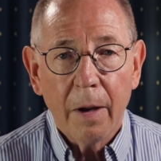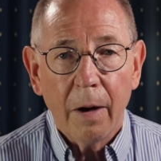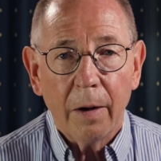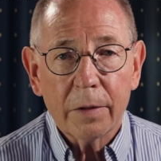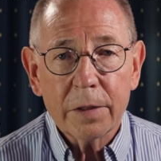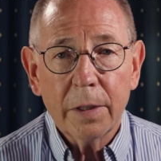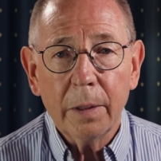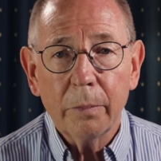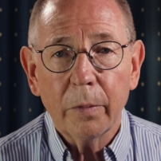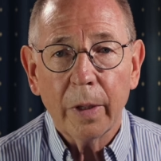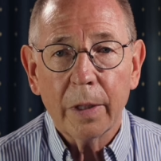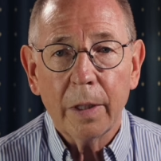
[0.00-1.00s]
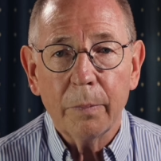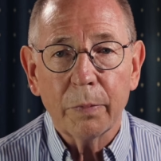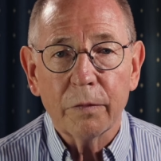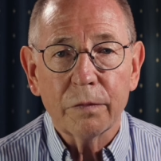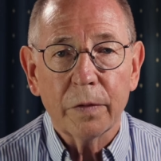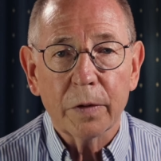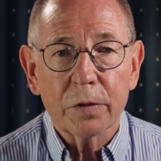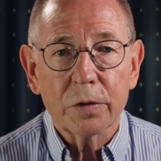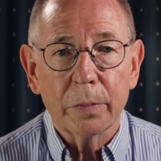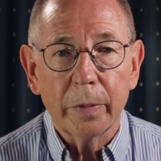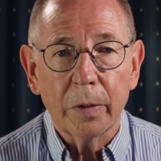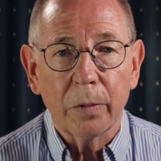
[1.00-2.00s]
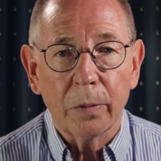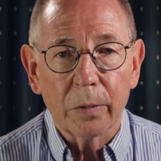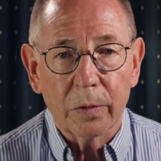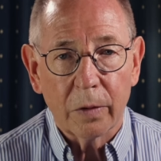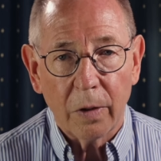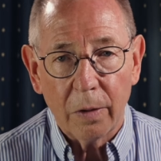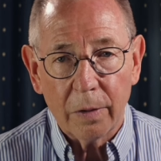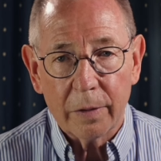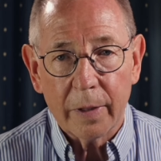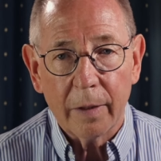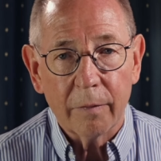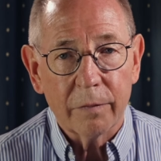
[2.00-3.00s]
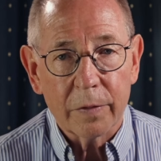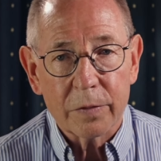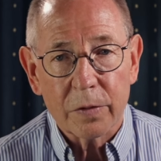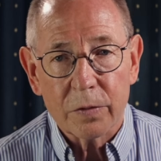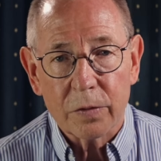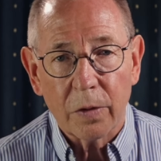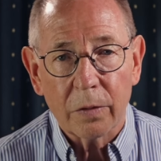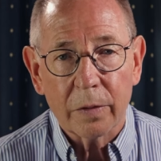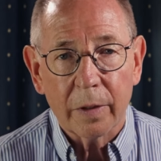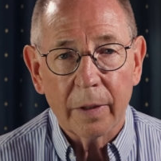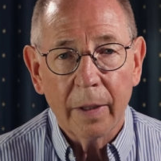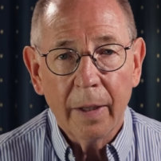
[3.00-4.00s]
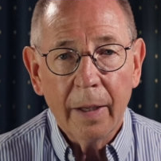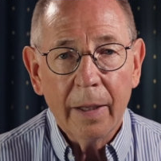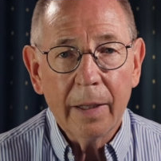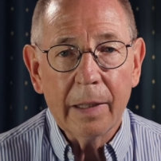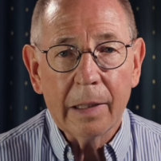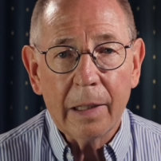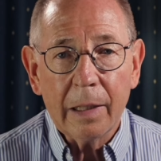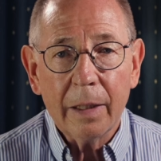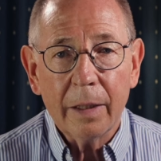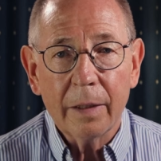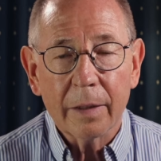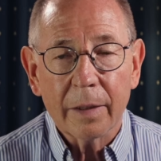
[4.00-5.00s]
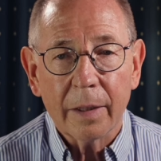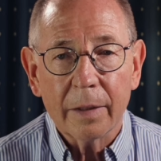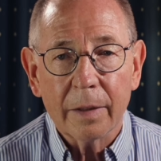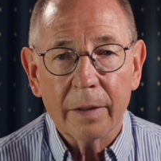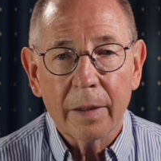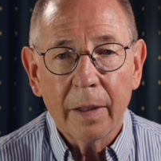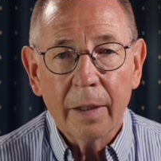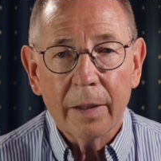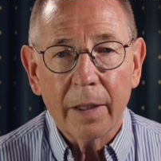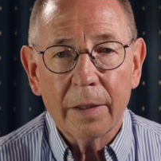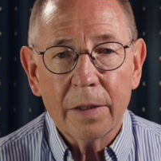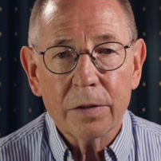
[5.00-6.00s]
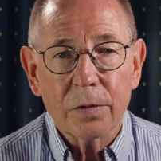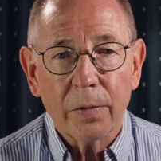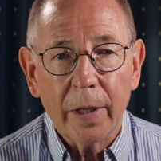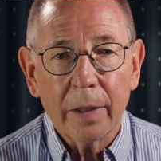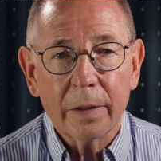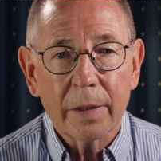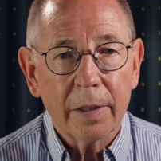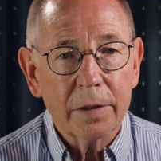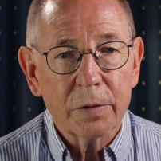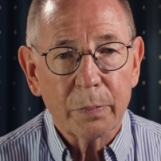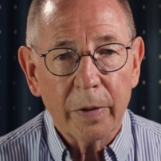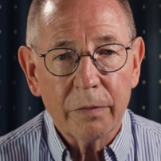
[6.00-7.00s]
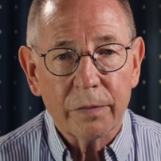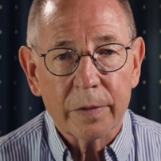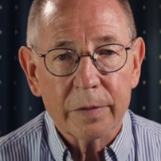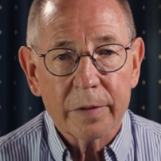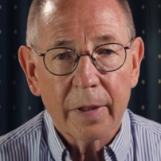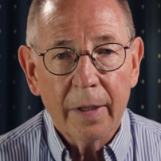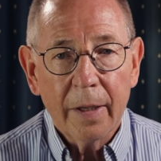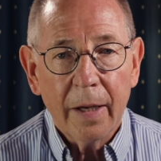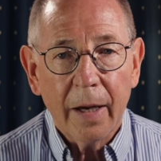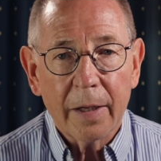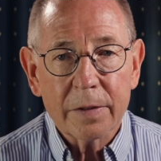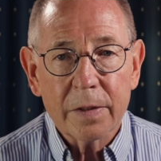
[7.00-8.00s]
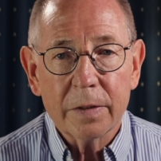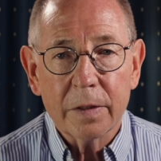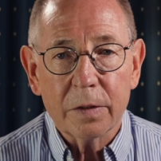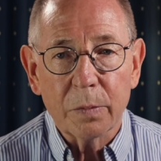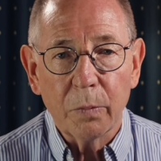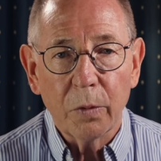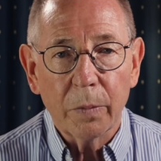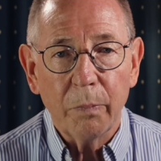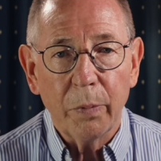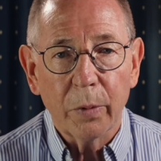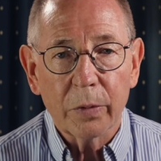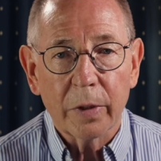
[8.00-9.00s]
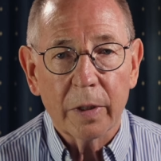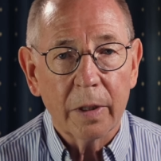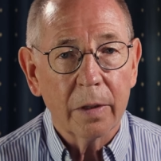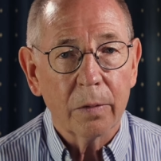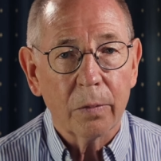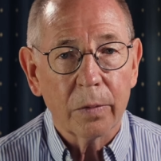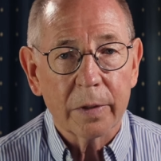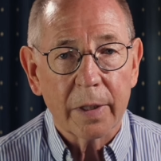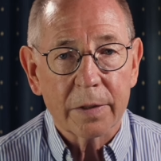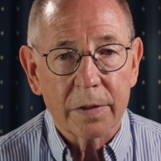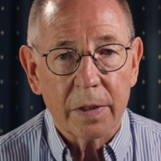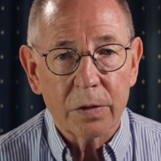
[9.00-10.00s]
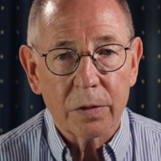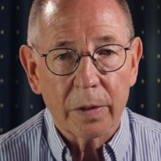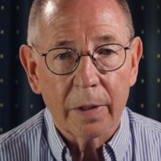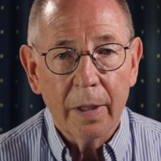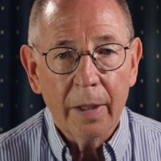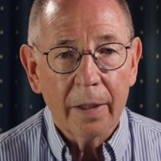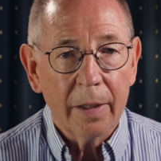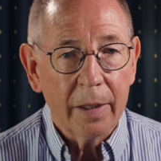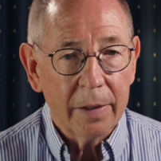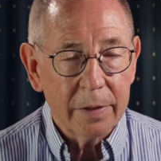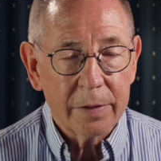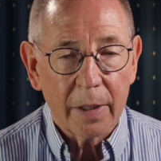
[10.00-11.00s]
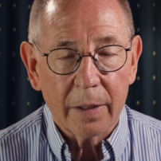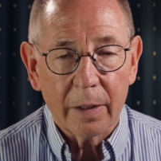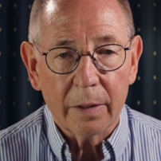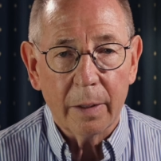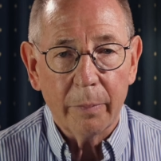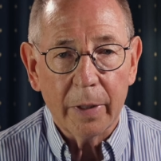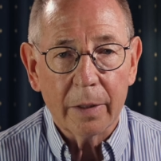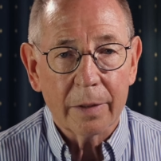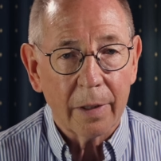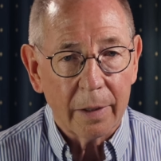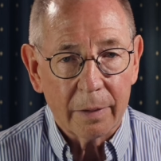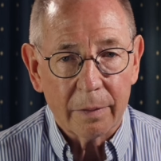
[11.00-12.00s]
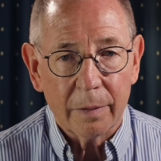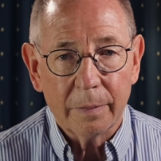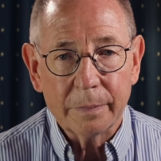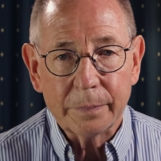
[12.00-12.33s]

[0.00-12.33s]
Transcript: Asking him whether he prefers to be called colonel versus doctor, he clearly indicated that his rank takes preference, as it is more important in the organization than his academic title.